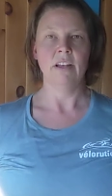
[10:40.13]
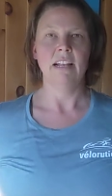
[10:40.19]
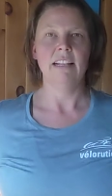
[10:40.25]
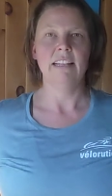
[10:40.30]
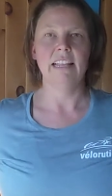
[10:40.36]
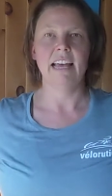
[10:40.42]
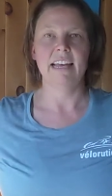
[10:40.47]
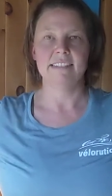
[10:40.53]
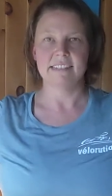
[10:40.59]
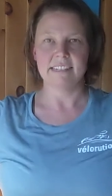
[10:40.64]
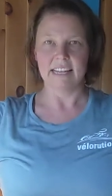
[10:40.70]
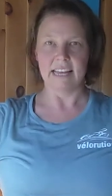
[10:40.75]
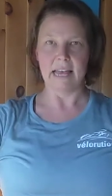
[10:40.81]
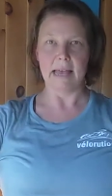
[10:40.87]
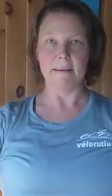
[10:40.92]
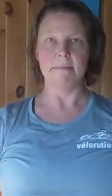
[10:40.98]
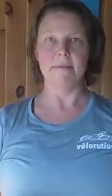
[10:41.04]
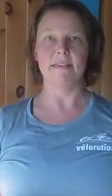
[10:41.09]
Last
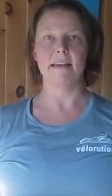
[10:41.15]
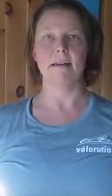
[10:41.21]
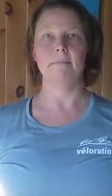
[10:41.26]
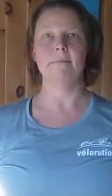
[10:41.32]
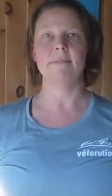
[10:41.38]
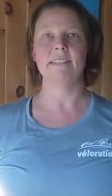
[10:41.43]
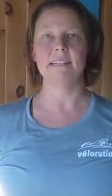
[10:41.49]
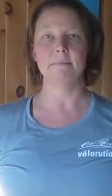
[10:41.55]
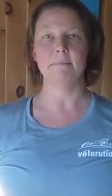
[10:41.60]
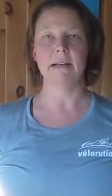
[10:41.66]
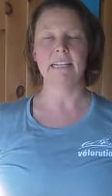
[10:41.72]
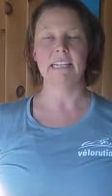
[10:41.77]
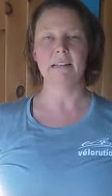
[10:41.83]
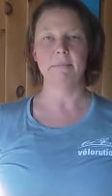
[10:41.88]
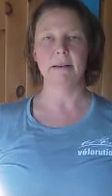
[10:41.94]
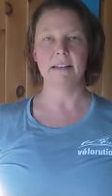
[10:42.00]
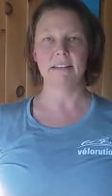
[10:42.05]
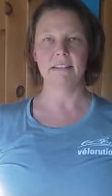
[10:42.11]
time, thumbs to
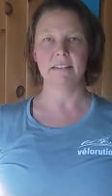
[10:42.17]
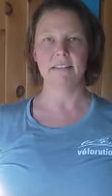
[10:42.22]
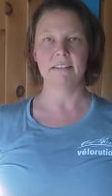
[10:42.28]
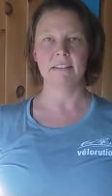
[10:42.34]
belly button.